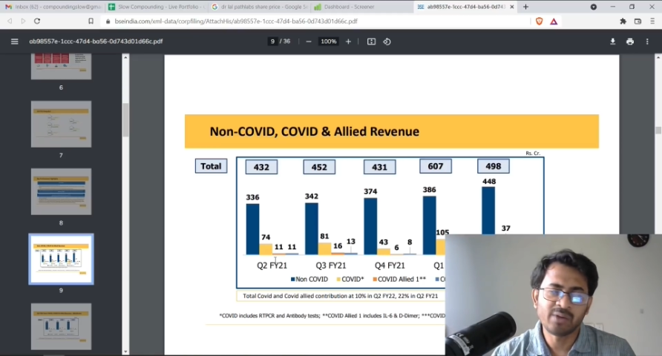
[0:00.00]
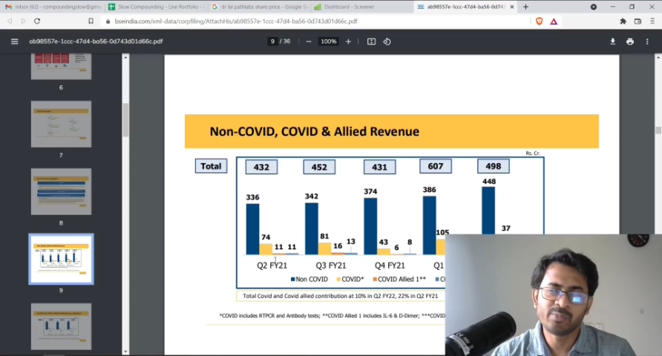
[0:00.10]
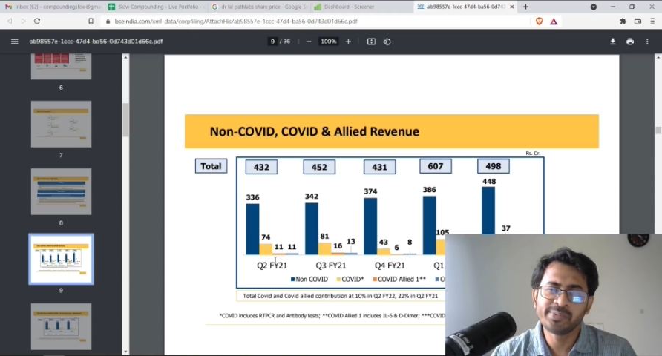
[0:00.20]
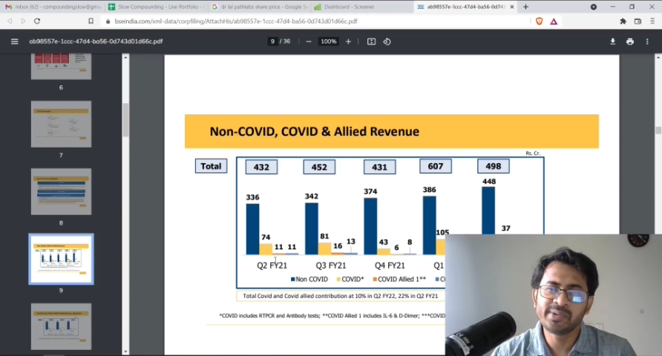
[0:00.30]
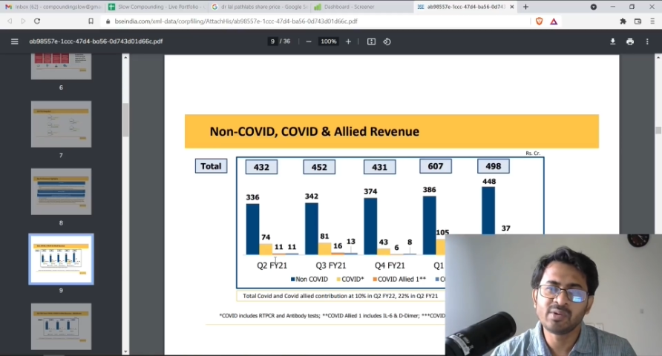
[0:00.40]

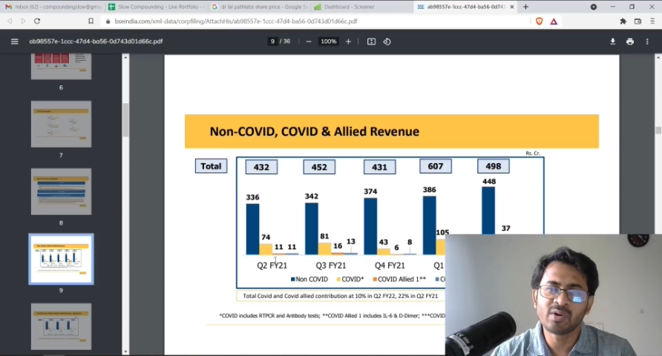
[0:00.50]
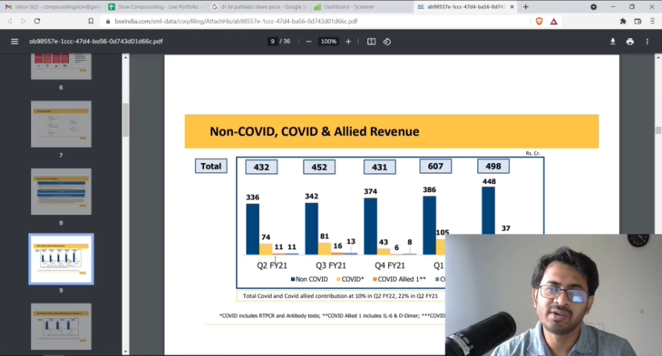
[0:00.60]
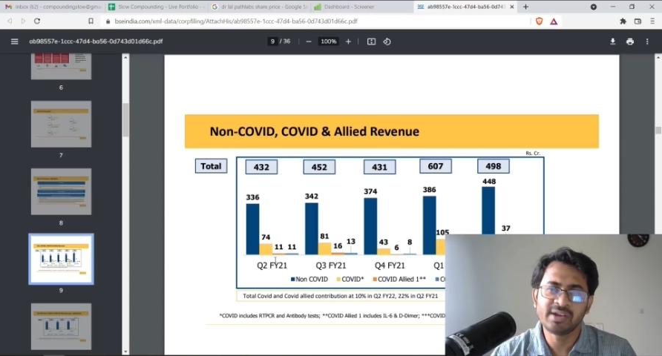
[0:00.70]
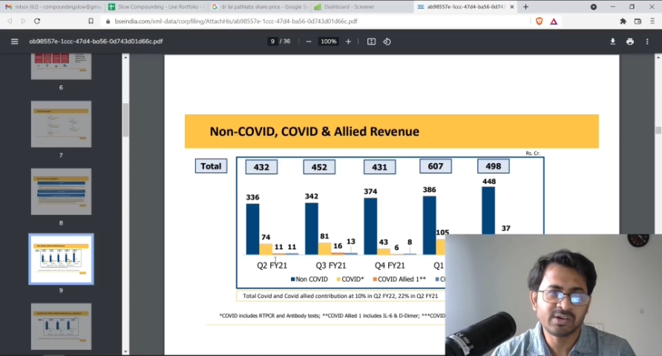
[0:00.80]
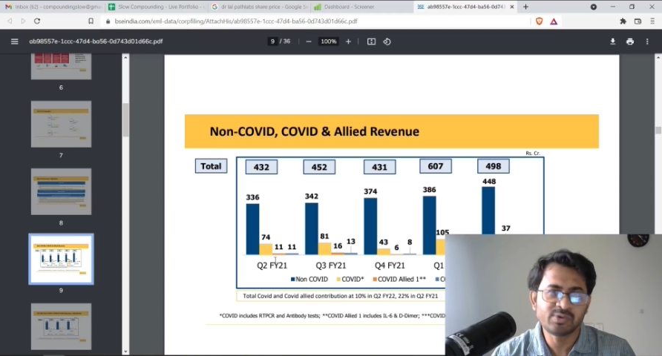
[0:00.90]
and we will
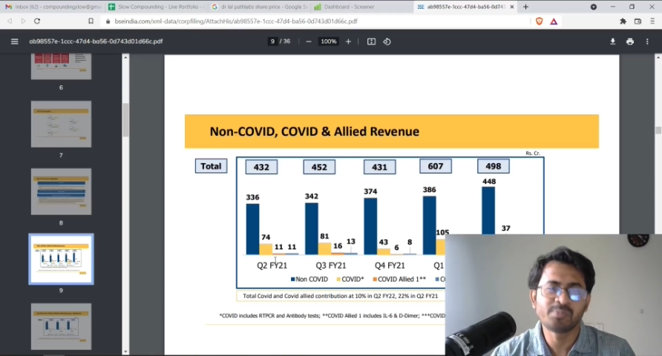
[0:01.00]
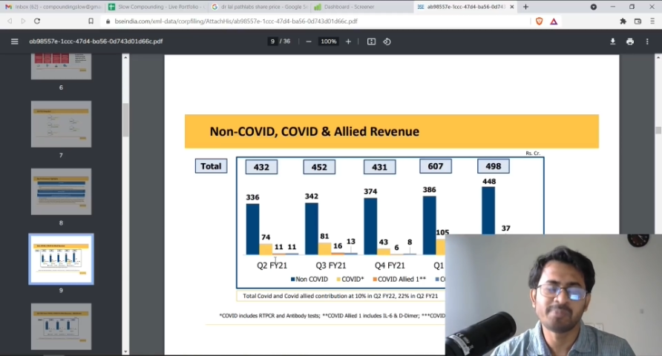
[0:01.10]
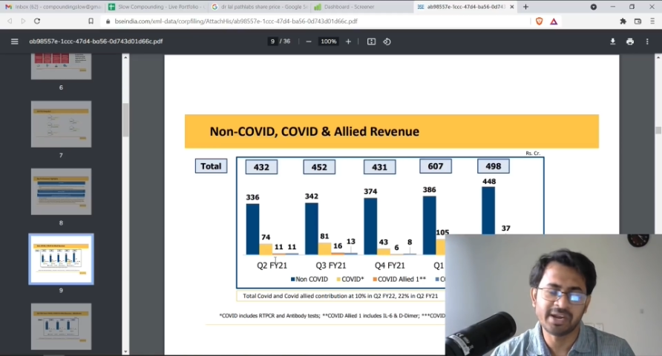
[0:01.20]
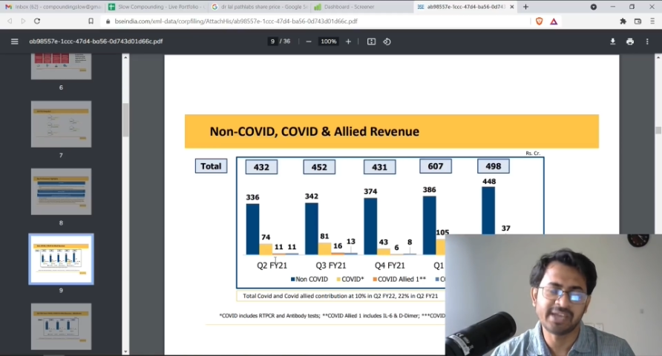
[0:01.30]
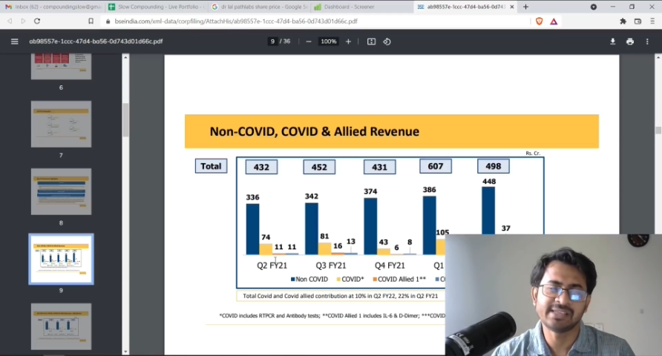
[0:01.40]
not dare to
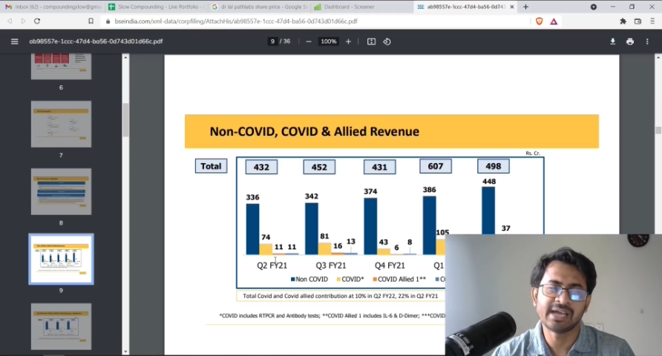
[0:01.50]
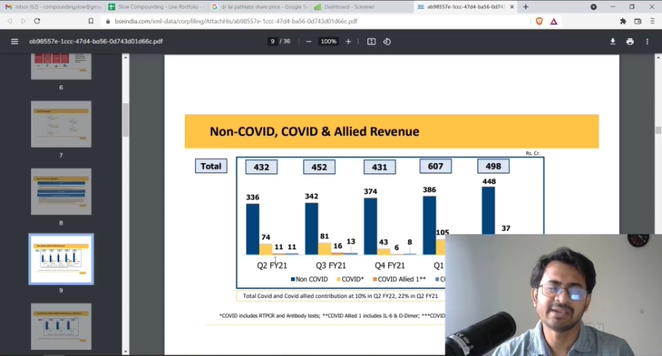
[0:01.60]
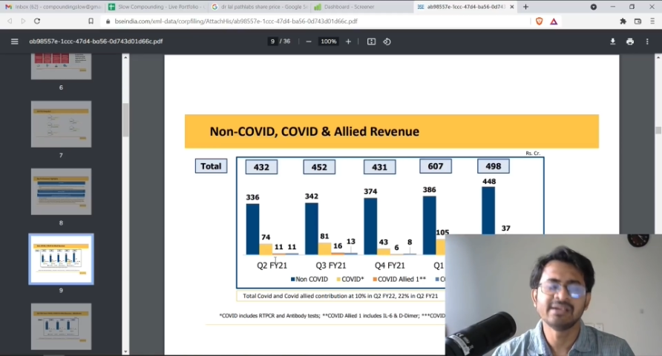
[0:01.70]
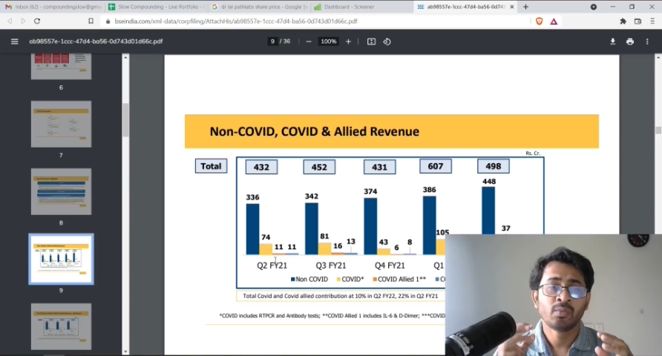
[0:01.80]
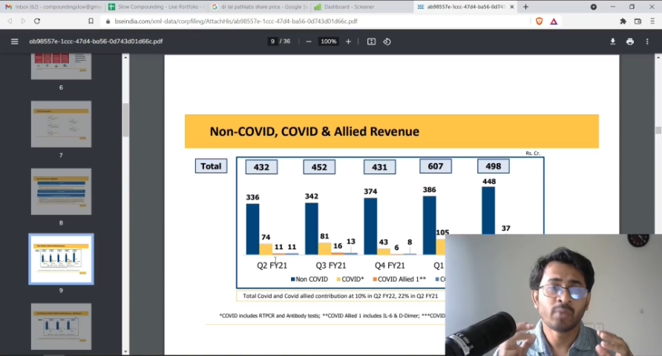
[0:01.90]
predict
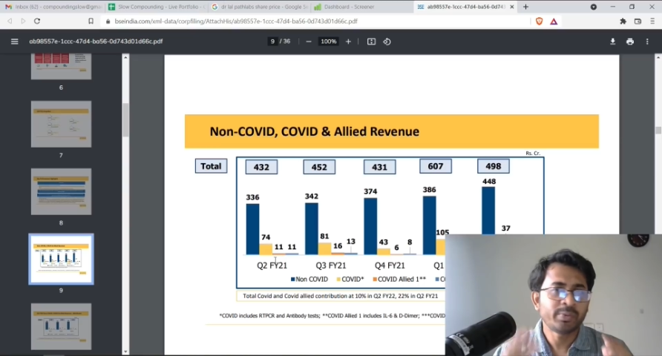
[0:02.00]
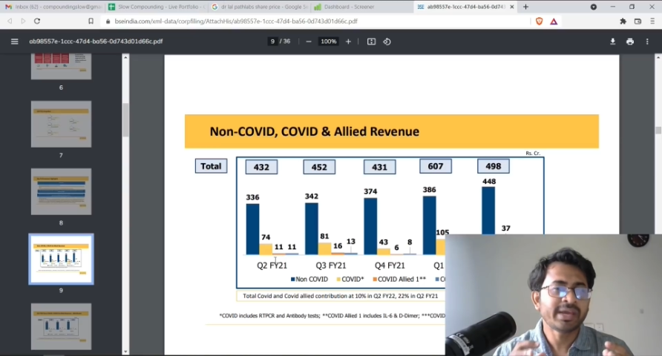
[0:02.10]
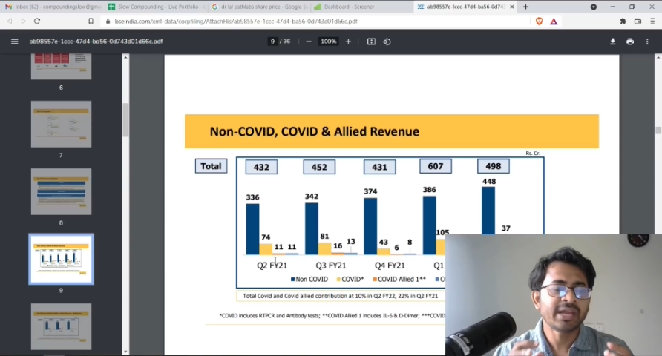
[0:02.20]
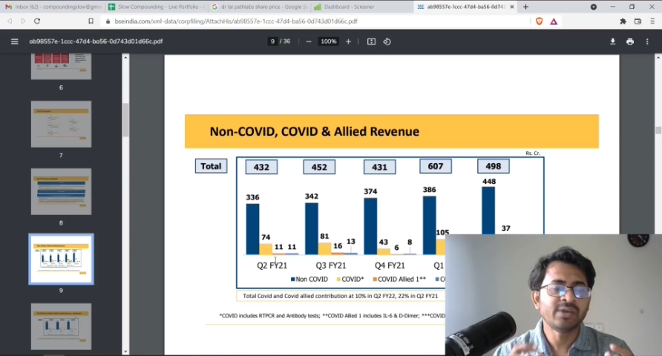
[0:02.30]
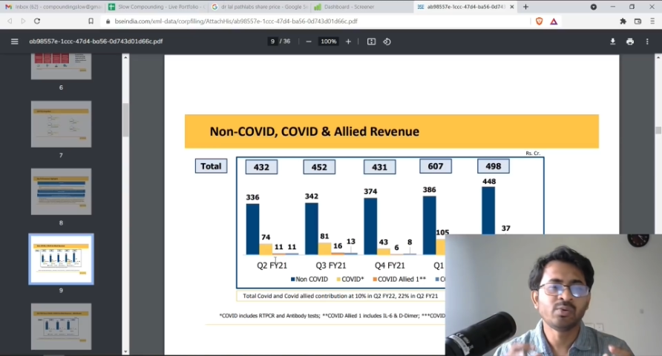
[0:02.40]
that. What
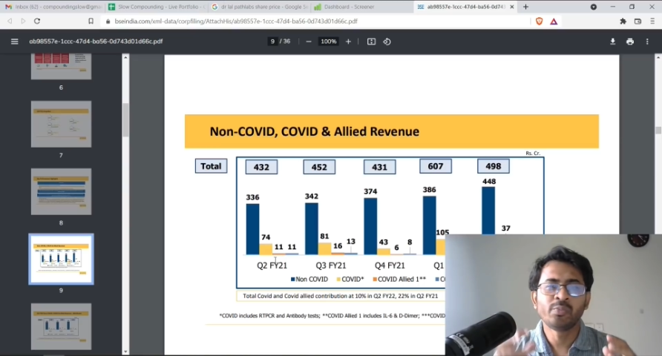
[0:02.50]
we can do,